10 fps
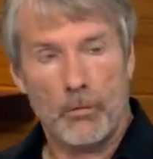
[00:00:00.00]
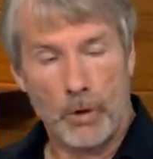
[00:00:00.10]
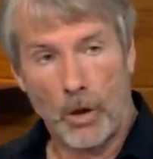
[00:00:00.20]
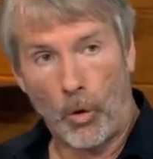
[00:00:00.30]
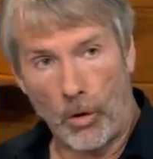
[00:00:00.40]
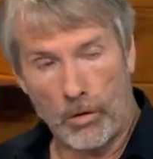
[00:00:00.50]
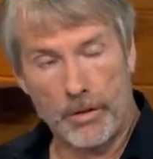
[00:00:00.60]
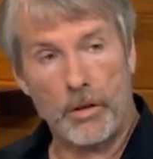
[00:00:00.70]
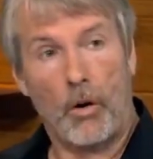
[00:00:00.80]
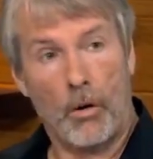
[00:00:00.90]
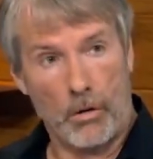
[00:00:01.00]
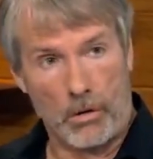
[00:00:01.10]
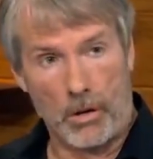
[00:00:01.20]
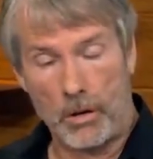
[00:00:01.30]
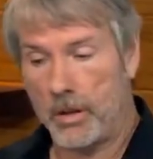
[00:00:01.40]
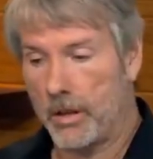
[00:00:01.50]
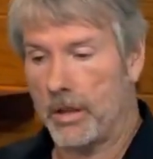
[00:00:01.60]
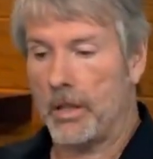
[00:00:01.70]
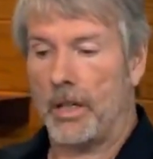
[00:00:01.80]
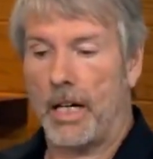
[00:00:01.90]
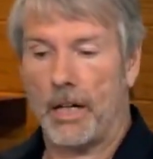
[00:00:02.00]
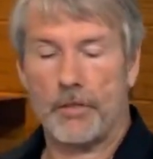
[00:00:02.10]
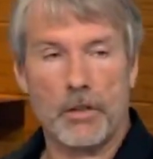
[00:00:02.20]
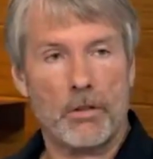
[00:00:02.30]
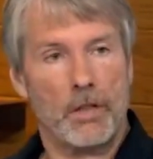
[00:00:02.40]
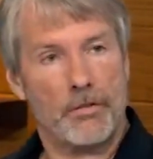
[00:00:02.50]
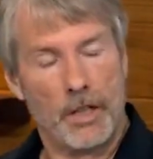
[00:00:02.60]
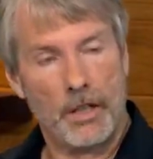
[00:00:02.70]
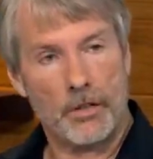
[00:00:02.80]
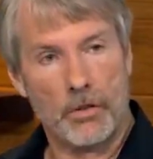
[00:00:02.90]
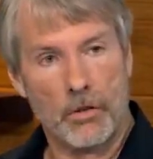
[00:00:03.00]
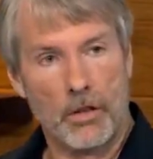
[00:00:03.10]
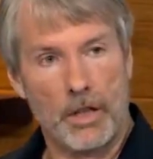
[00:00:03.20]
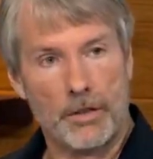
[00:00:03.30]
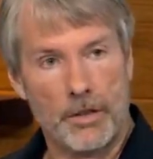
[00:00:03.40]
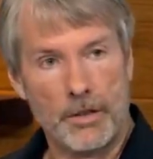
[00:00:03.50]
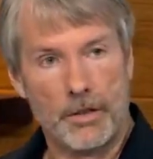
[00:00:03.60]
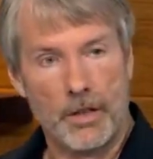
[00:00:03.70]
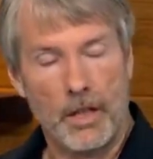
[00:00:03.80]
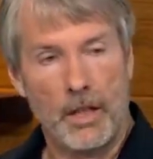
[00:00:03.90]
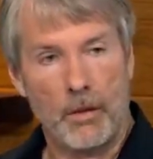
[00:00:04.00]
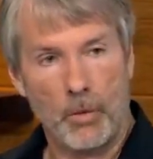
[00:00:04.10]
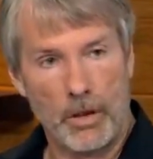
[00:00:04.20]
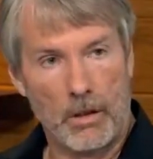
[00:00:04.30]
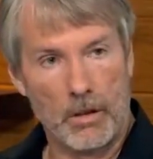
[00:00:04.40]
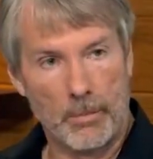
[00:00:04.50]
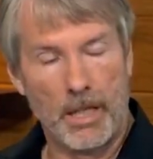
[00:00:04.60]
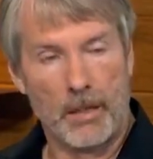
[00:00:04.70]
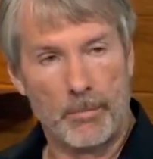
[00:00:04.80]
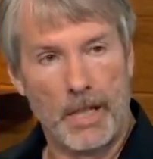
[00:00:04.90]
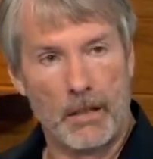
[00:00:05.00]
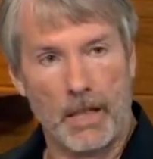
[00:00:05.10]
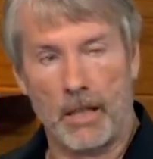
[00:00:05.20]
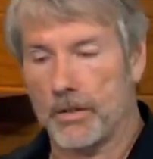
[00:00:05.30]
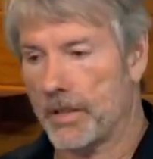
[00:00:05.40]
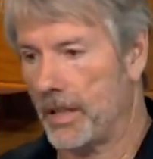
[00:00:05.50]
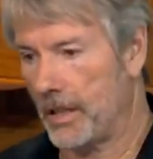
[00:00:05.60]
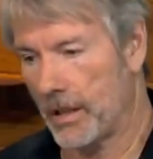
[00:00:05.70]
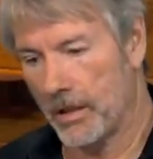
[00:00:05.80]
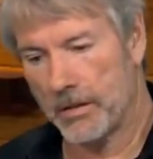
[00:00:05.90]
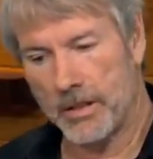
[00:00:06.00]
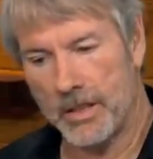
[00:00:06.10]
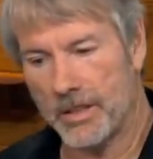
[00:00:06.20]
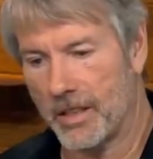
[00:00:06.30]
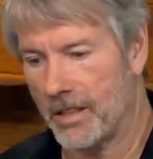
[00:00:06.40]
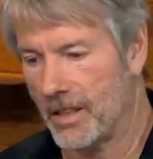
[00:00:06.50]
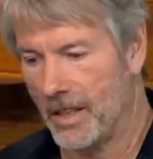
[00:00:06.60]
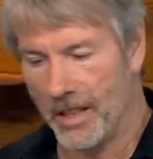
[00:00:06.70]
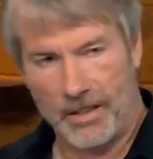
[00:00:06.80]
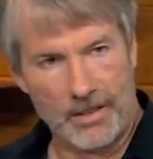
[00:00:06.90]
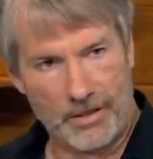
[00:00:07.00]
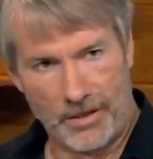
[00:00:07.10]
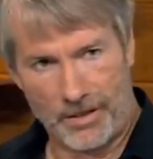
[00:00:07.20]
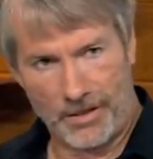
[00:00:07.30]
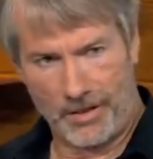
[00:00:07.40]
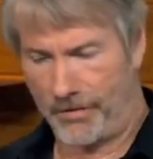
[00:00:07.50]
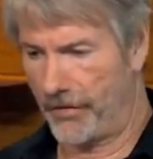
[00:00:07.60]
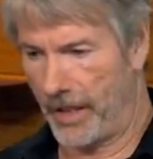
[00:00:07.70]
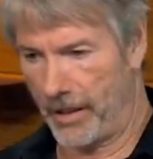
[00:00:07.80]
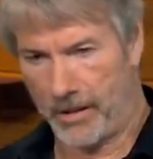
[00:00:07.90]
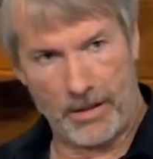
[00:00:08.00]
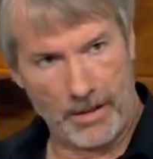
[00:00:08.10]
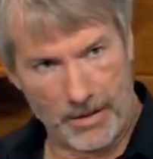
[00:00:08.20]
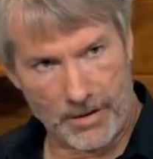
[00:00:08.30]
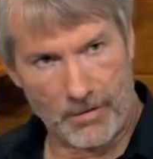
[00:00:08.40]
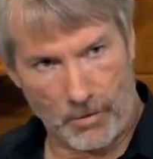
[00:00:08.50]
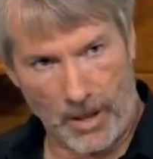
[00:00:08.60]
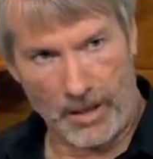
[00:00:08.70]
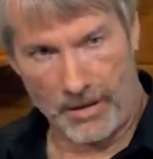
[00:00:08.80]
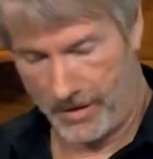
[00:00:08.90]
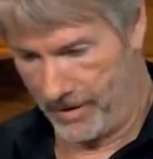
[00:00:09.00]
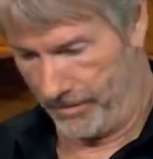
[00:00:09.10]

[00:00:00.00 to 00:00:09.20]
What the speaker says: recoiled in horror after the great financial crisis with all the bank bailouts. And they looked and they said, this just isn't fair. It isn't right.